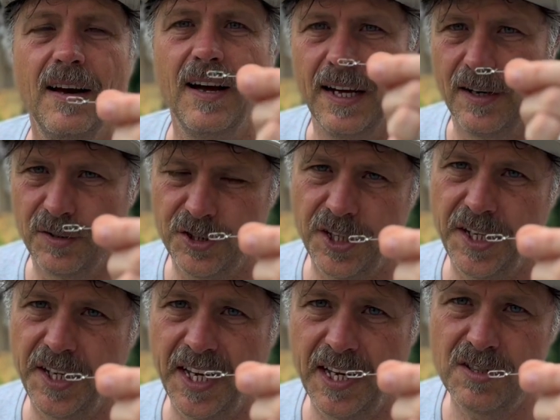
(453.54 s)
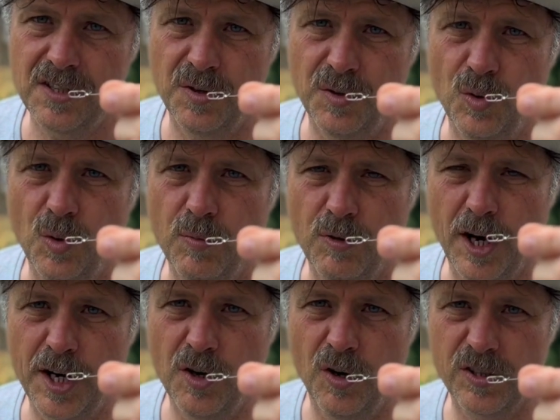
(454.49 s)
I'll show you how to do an
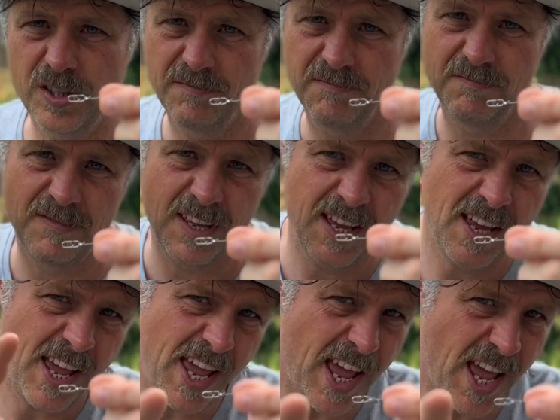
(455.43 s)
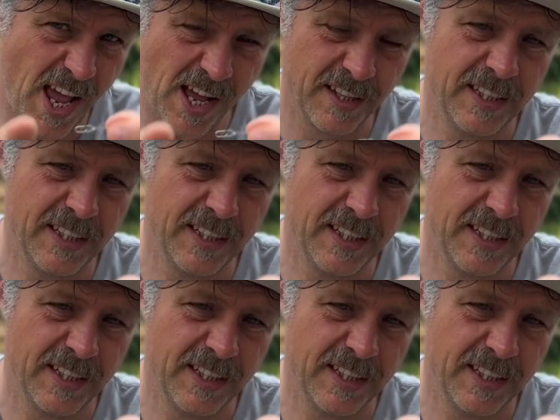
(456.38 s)
Albright knot here.